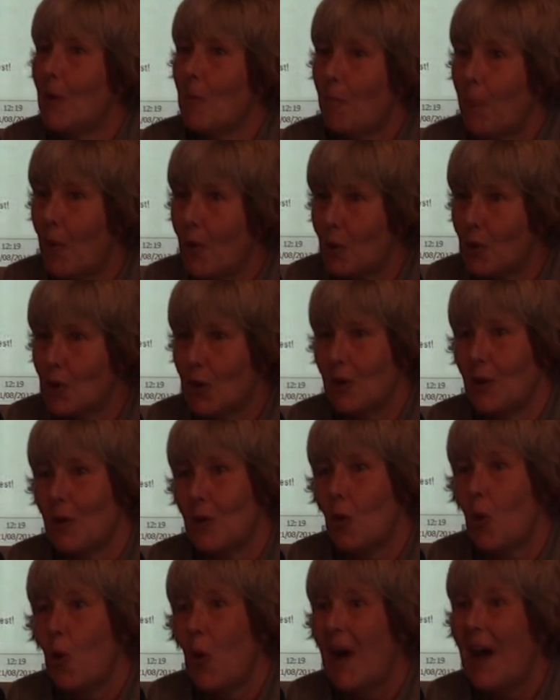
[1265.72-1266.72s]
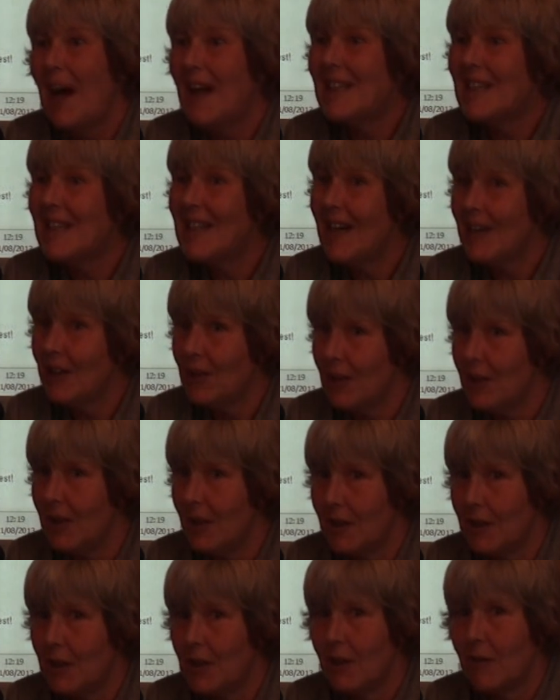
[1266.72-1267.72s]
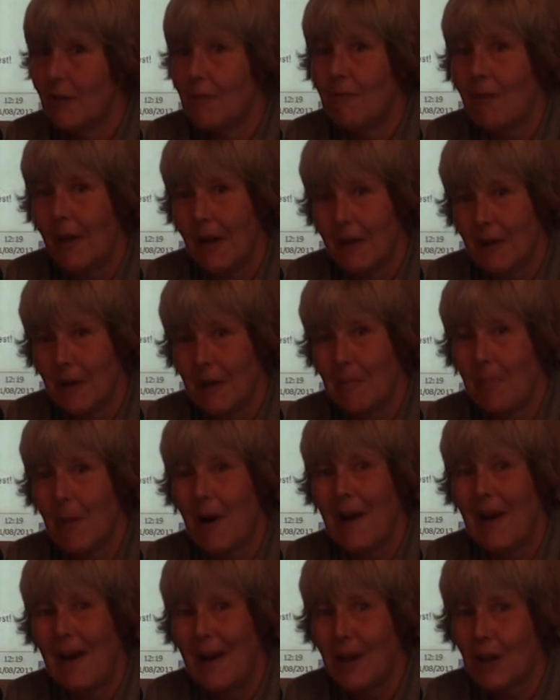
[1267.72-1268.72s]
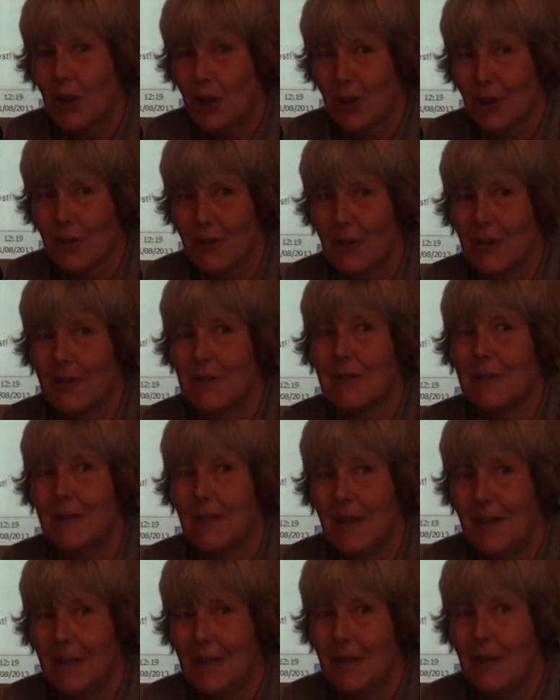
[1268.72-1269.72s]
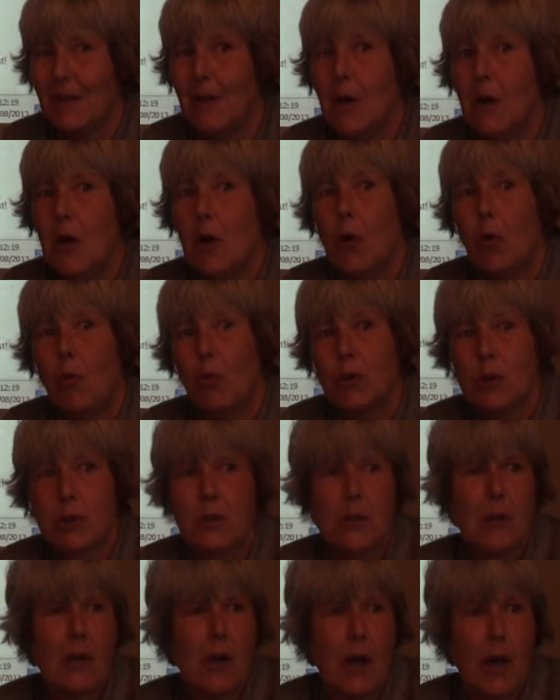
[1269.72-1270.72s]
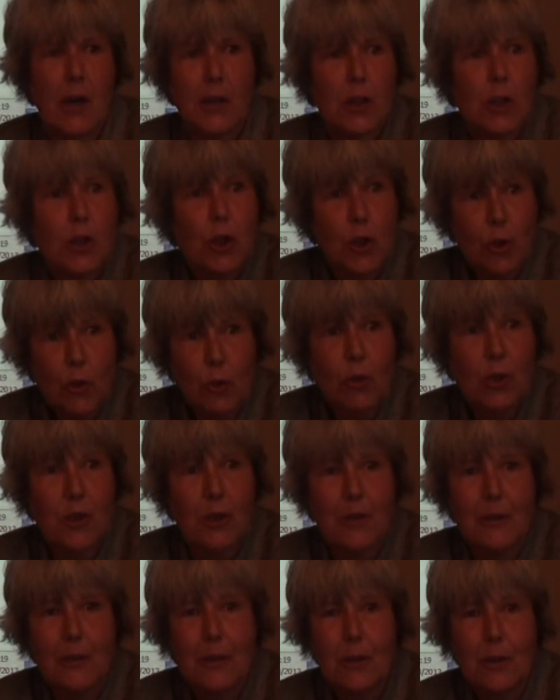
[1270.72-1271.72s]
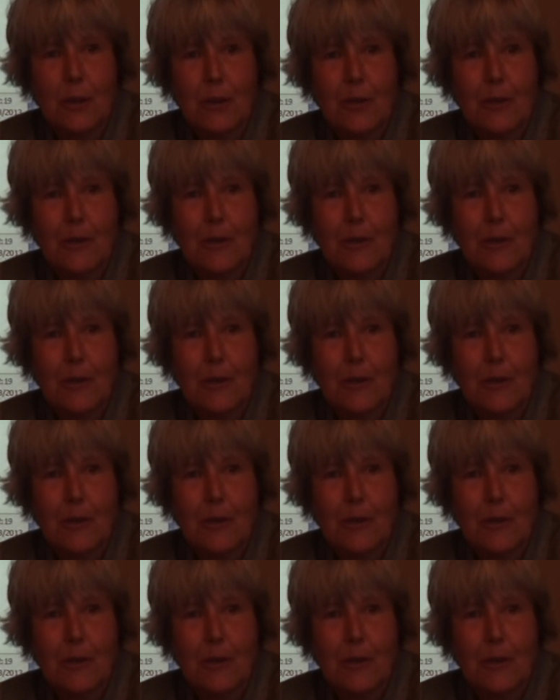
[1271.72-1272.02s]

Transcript: person who attended really my lectures this season was a student.